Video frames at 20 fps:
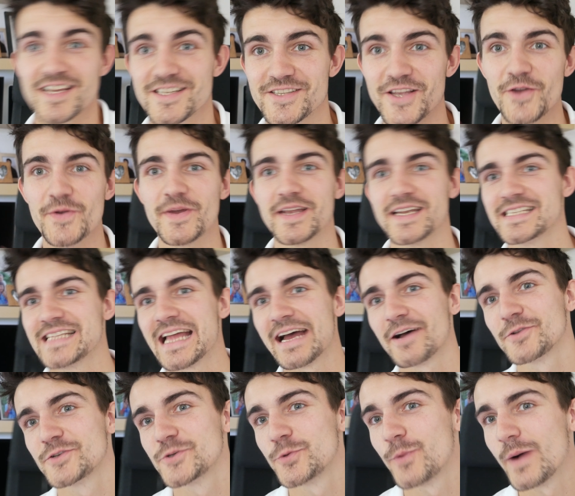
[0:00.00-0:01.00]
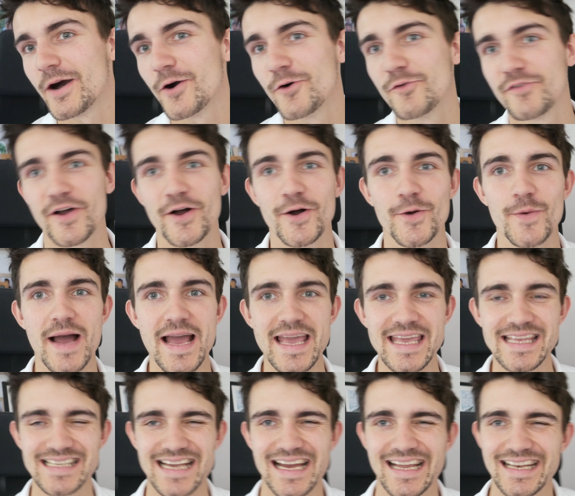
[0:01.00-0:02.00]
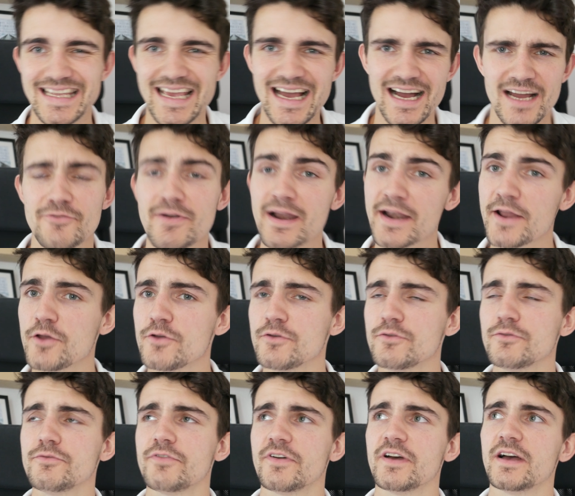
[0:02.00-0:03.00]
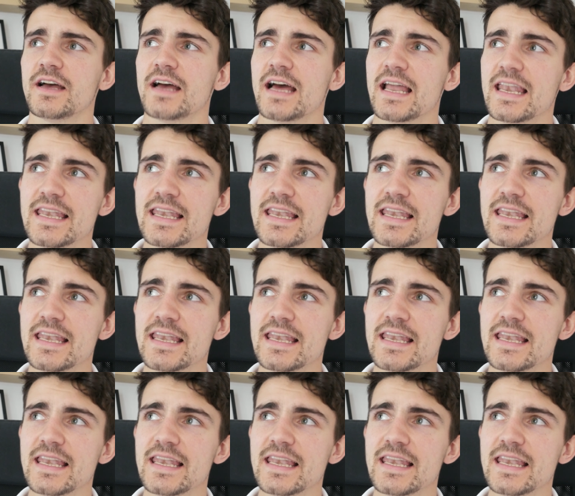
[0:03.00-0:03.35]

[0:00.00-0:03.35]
So it is now 12.08 and yeah, I ran over a